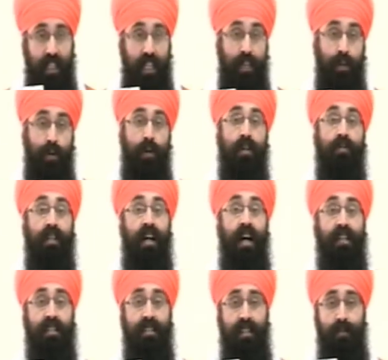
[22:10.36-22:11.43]
na teet, ho ke bhi
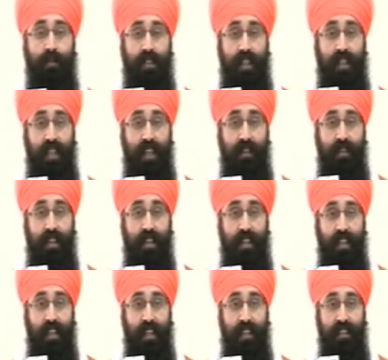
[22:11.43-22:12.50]
khar janda banda kevri.
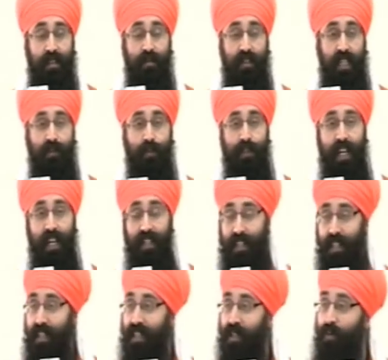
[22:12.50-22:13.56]
Sometimes we get
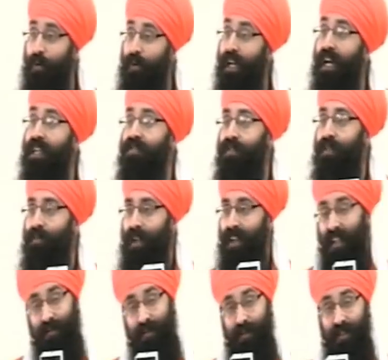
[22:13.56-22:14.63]
teed him what we ask for.
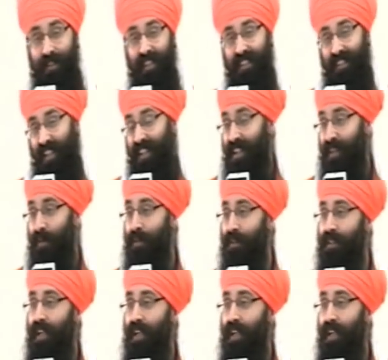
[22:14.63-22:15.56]
Maharaj, we know what chahida, oh